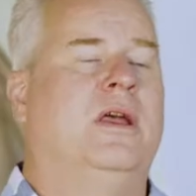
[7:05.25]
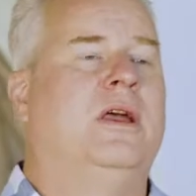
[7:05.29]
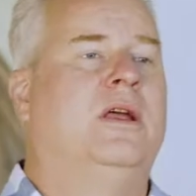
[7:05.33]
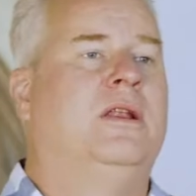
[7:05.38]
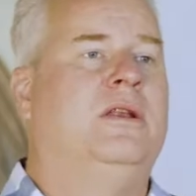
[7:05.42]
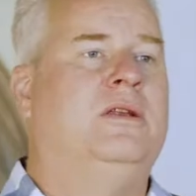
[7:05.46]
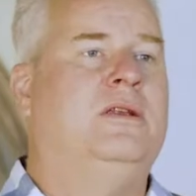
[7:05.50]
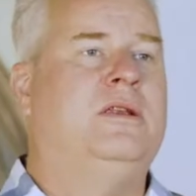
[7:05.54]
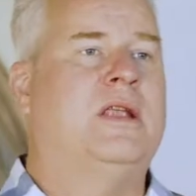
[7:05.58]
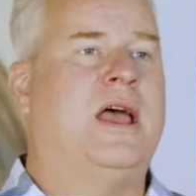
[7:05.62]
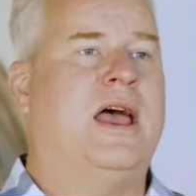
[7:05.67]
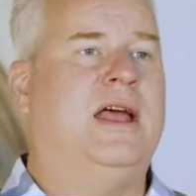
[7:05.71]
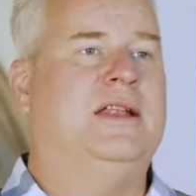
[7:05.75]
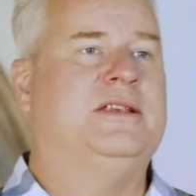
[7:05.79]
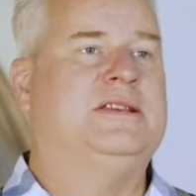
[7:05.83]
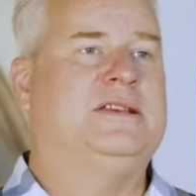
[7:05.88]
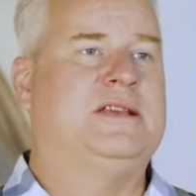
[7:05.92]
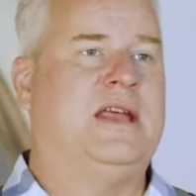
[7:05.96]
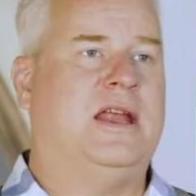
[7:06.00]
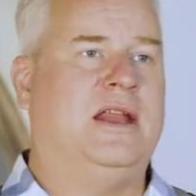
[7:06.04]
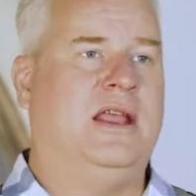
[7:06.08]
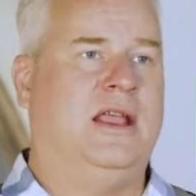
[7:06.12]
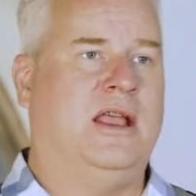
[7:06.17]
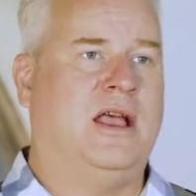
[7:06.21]
Not
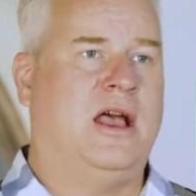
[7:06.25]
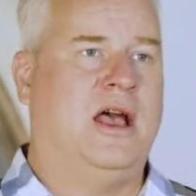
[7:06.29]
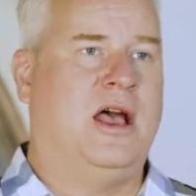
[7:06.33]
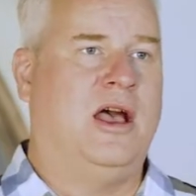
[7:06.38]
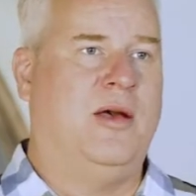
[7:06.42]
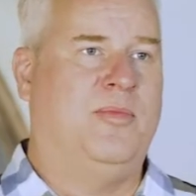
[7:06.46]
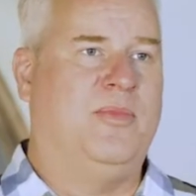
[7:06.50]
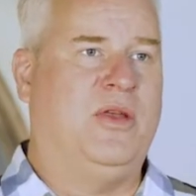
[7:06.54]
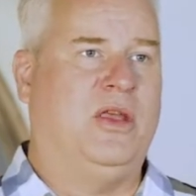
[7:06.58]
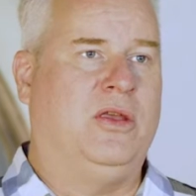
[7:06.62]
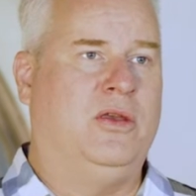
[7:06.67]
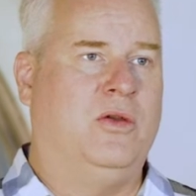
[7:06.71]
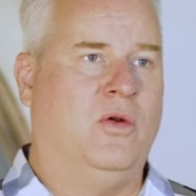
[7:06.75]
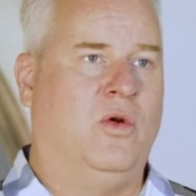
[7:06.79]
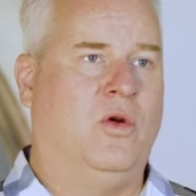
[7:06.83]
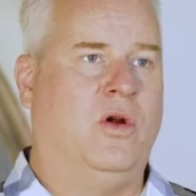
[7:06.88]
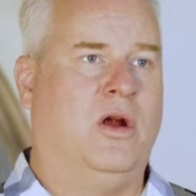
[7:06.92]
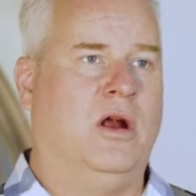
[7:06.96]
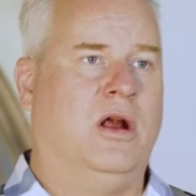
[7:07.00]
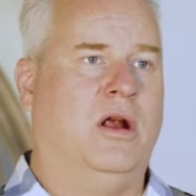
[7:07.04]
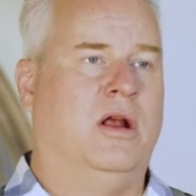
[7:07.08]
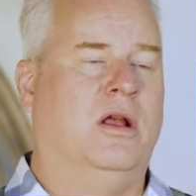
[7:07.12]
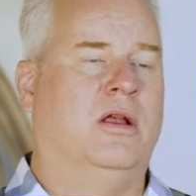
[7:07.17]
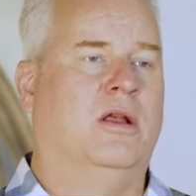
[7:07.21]
setting up
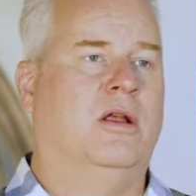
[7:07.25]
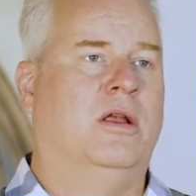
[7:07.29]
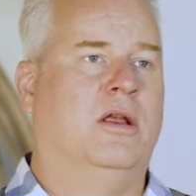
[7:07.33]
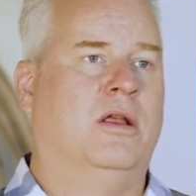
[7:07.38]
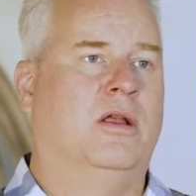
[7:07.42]
your